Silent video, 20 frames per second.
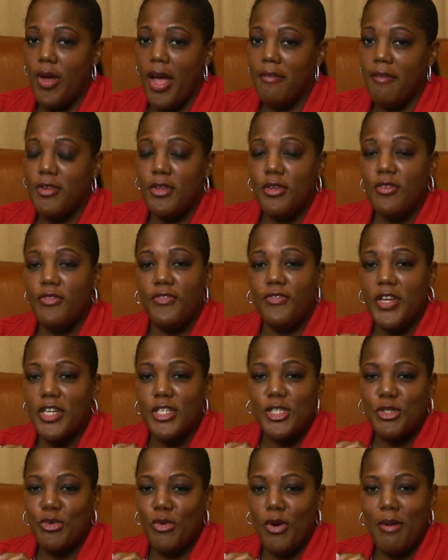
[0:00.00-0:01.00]
After you
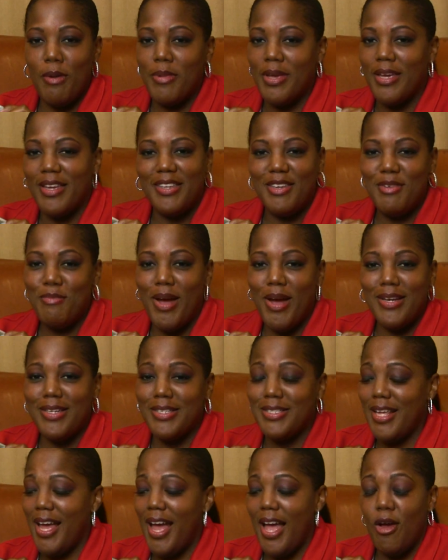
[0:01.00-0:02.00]
finish scrubbing, you might
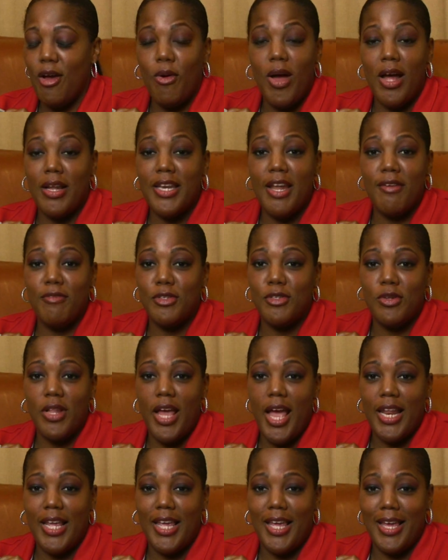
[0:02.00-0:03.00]
decide, oh, I'll never do
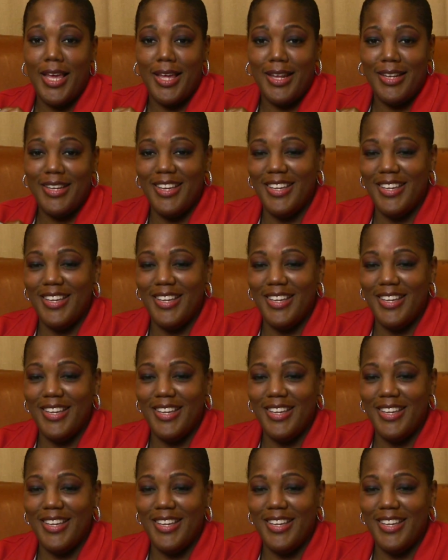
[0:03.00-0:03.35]
that again.